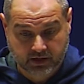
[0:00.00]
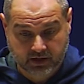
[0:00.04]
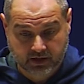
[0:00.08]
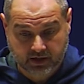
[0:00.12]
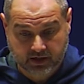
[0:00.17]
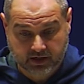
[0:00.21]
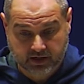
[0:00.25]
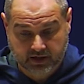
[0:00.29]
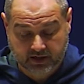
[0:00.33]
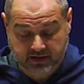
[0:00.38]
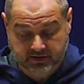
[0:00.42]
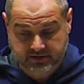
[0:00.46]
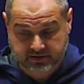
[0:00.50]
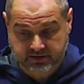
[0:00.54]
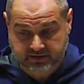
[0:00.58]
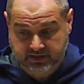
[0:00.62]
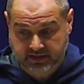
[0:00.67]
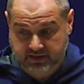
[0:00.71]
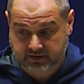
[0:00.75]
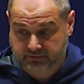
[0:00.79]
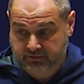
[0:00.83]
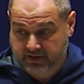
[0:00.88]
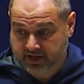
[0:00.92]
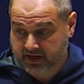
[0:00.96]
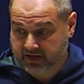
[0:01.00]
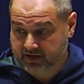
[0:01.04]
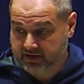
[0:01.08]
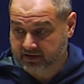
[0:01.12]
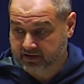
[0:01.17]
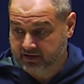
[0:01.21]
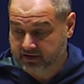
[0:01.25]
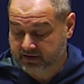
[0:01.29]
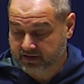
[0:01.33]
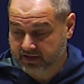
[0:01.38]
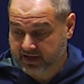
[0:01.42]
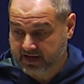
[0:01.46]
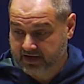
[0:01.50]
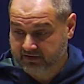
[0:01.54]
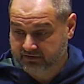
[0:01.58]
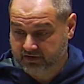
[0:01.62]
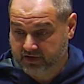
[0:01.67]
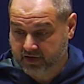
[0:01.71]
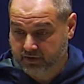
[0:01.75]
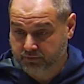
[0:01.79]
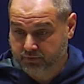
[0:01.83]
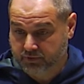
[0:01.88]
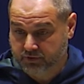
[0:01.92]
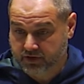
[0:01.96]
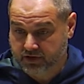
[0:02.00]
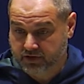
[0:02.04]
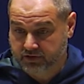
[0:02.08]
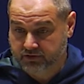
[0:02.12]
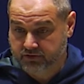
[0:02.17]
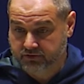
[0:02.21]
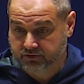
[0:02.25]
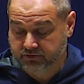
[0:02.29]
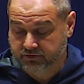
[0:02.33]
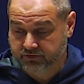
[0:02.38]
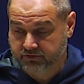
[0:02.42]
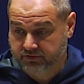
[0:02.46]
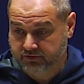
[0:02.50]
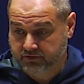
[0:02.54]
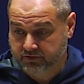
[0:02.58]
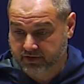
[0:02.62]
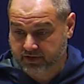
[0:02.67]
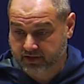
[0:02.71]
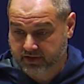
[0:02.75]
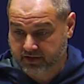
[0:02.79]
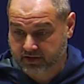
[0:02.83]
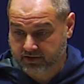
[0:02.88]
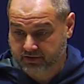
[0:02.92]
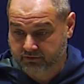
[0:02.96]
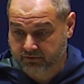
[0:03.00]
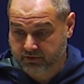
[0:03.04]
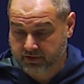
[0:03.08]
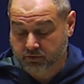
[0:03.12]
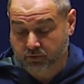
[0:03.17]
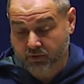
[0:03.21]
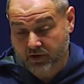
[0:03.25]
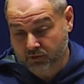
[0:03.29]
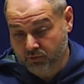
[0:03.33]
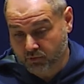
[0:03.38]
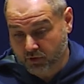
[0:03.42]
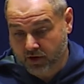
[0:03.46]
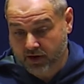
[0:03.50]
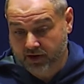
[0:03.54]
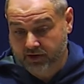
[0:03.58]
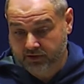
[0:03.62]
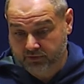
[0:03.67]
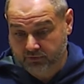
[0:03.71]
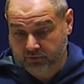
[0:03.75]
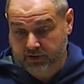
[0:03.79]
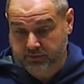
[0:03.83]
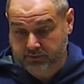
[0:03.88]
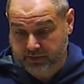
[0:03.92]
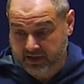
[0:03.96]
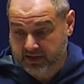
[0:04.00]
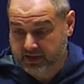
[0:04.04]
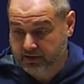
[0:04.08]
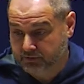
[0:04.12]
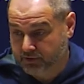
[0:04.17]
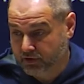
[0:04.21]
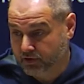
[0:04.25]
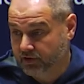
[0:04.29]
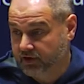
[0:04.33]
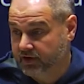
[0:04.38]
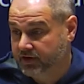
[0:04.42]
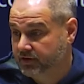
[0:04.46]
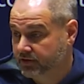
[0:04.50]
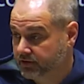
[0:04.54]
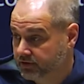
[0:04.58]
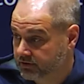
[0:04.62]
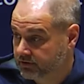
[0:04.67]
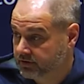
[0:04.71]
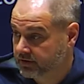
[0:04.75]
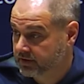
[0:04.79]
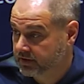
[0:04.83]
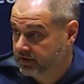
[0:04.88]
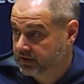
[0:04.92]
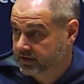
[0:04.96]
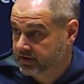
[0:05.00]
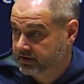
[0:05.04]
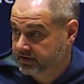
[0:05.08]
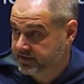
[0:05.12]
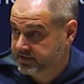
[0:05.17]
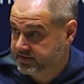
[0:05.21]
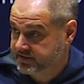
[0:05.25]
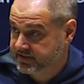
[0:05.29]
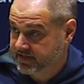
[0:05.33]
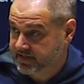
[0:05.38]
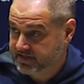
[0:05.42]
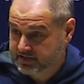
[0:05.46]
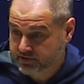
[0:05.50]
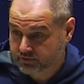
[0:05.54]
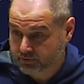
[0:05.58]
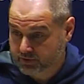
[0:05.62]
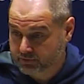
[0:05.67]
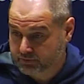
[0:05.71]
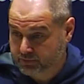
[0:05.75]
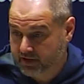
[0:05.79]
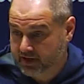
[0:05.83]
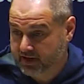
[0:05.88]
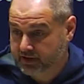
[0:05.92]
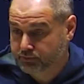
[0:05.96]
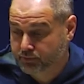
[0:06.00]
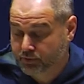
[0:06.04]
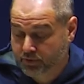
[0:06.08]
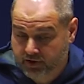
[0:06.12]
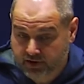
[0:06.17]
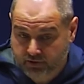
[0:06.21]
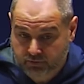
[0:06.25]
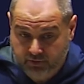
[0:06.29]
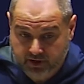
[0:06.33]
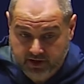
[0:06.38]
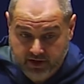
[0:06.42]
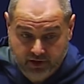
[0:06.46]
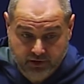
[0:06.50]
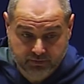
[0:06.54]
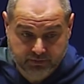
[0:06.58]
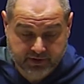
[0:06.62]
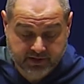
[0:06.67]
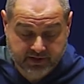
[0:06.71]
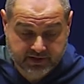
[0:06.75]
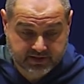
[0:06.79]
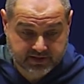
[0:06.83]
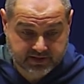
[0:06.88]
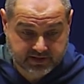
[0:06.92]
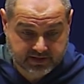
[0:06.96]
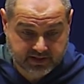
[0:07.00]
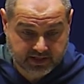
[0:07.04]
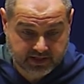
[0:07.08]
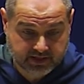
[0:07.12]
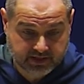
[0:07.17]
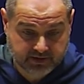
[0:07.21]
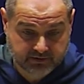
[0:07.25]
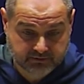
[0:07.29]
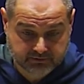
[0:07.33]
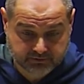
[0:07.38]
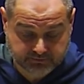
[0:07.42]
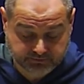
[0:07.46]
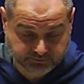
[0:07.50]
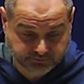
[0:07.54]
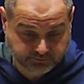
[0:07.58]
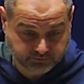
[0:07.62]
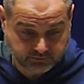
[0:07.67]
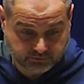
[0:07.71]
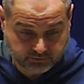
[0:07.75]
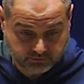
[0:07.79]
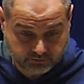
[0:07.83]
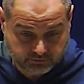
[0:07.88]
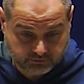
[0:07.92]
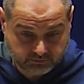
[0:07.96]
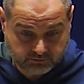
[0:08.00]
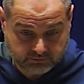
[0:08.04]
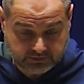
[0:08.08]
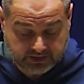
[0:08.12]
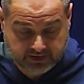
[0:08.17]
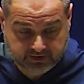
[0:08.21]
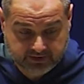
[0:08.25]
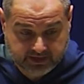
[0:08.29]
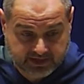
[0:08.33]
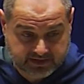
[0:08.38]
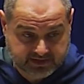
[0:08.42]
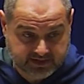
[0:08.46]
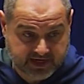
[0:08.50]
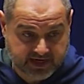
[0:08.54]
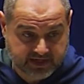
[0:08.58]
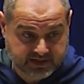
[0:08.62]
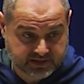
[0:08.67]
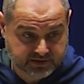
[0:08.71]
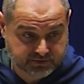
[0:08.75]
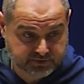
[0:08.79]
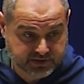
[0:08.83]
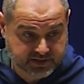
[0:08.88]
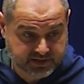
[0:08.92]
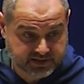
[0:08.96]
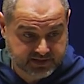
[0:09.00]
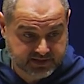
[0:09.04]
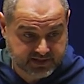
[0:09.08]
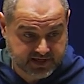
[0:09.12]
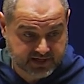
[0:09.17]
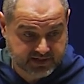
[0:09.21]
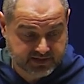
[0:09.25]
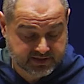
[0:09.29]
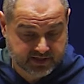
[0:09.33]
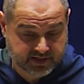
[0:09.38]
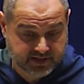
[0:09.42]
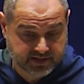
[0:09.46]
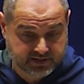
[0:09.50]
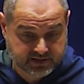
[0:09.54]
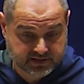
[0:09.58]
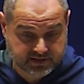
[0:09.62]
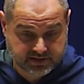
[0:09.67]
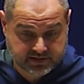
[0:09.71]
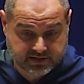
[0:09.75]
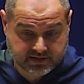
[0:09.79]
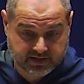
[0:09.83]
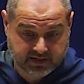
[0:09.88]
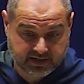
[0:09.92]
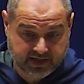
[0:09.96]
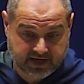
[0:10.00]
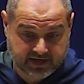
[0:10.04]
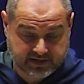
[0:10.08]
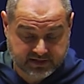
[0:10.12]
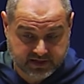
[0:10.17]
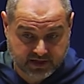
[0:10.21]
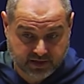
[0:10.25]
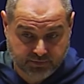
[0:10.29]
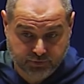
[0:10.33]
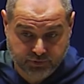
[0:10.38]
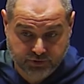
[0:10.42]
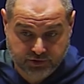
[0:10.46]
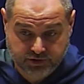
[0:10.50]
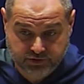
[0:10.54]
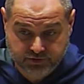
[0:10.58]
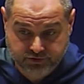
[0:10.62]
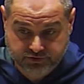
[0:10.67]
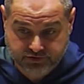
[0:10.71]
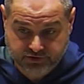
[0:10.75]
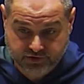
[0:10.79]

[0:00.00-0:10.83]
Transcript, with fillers: Uh, it's a team that in the last couple of years, uh, we, we won, we beat them earlier this season. We played pretty well, but it's a team that's had some success against us in the last couple of years.